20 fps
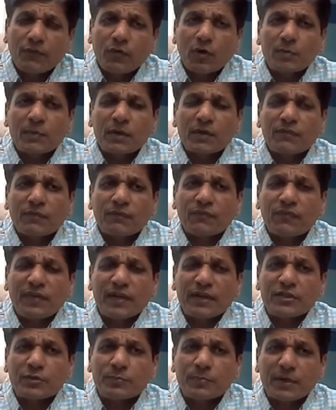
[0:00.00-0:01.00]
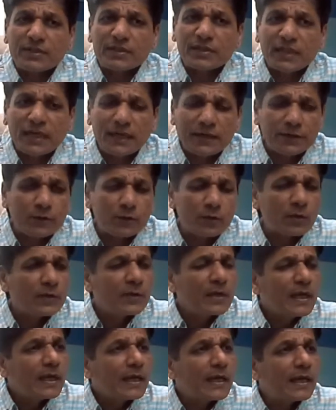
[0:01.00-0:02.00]
former French president,
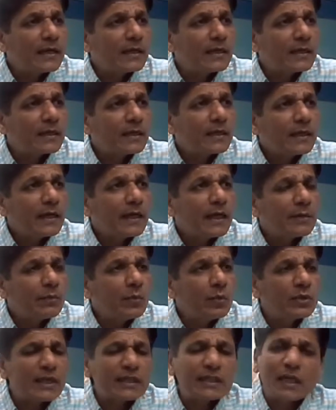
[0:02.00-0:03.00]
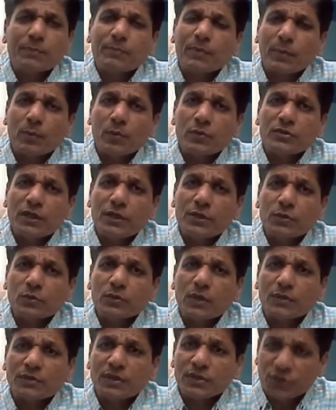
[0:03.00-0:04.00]
had mooted that proposal in
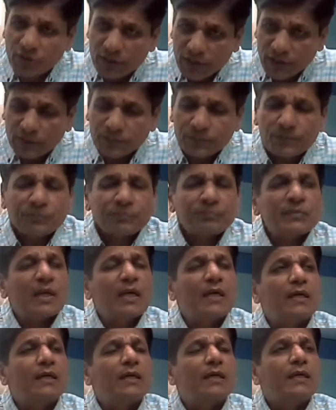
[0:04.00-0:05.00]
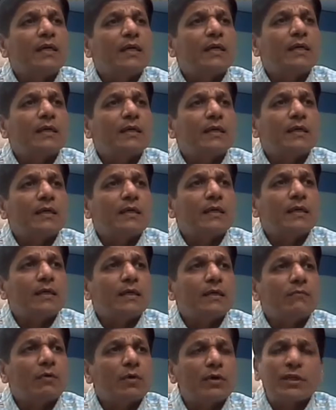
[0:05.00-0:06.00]
2003.
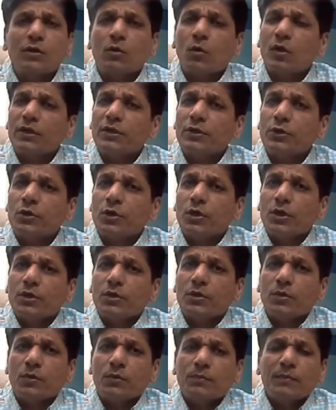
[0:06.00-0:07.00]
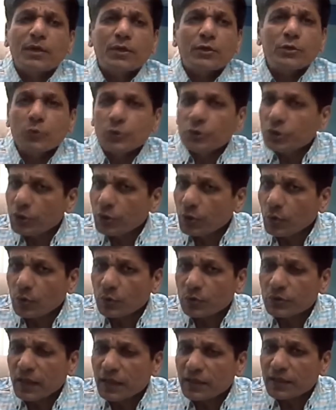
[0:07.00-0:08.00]
What he called a, UNEO,
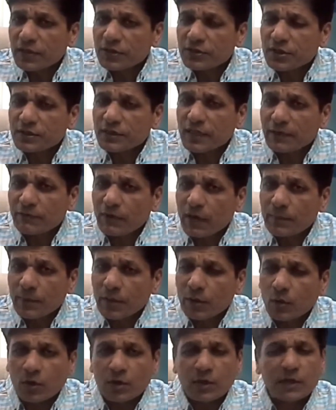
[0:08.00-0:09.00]
United Nations Environment